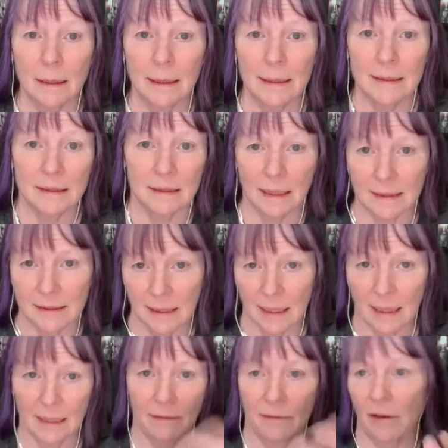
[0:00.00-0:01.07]
it's
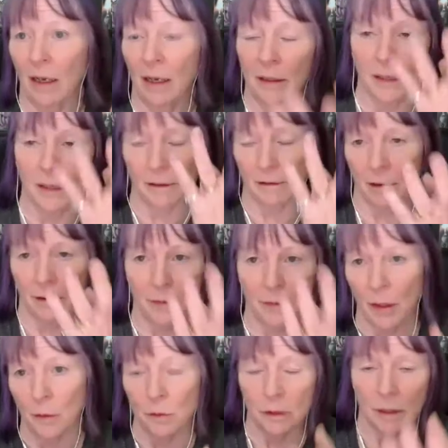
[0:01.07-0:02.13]
kind of another of
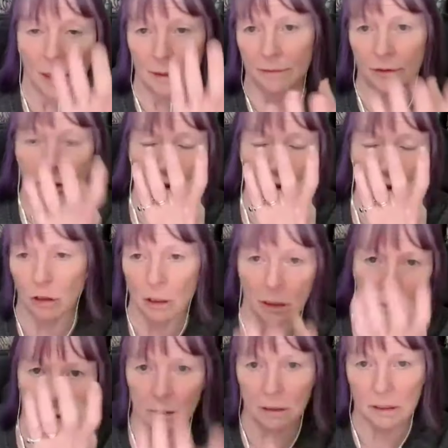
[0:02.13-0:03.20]
those kind of
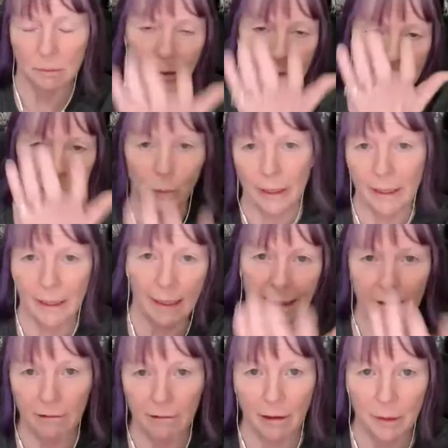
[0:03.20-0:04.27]
struggles between
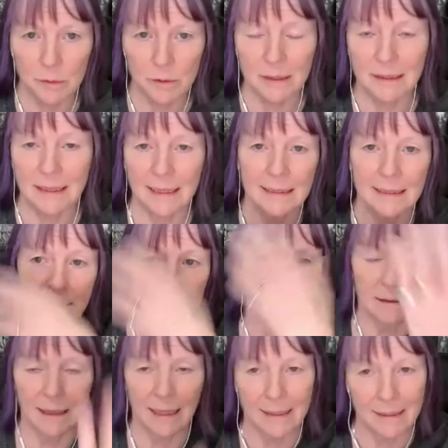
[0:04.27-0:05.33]
heroes and things,
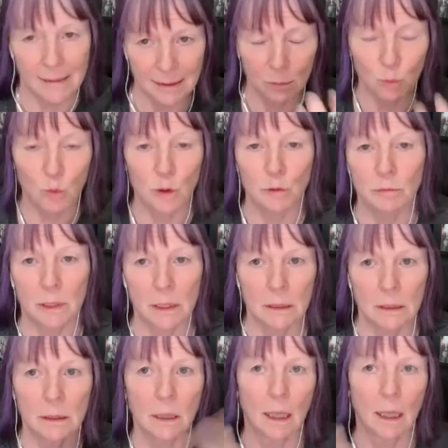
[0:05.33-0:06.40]
and then this
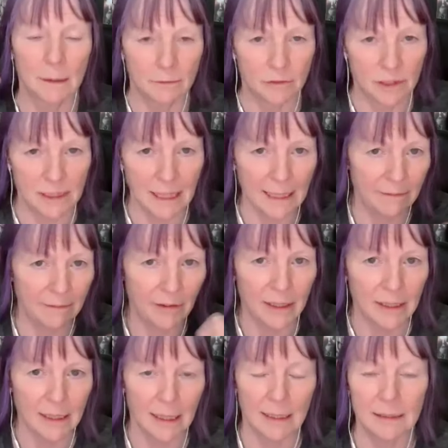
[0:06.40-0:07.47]
wounded kind of
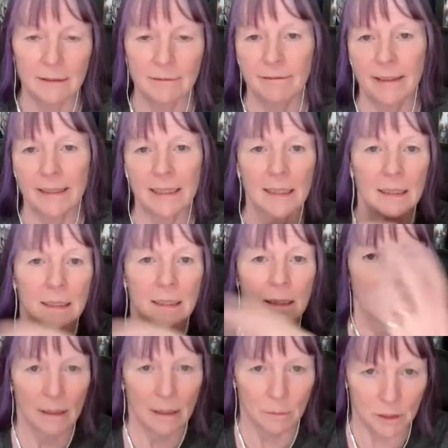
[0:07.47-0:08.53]
savior kind of figure.
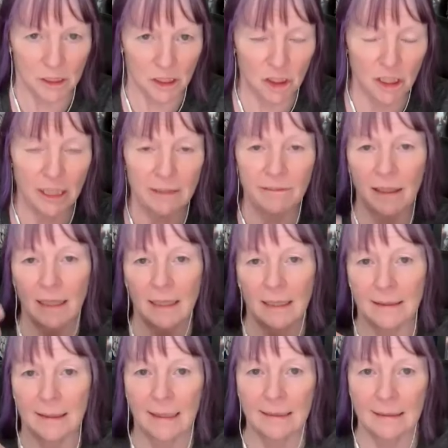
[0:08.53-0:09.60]
There was Shiva,
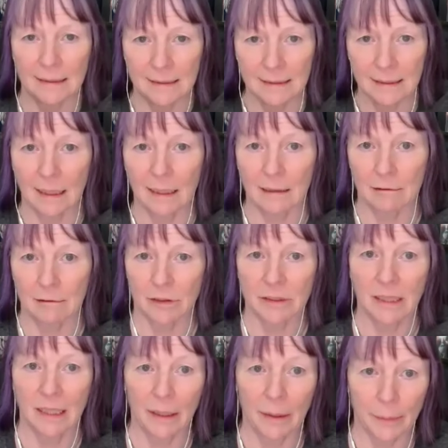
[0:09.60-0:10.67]
and then there's Chiron.
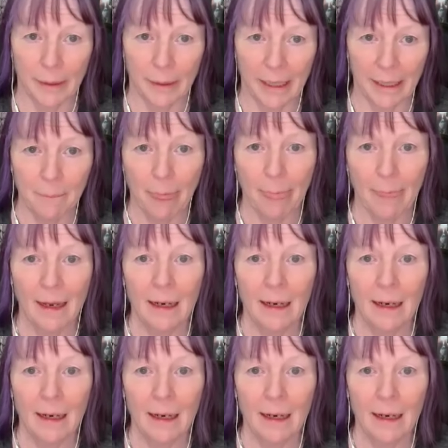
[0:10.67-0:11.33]
Okay,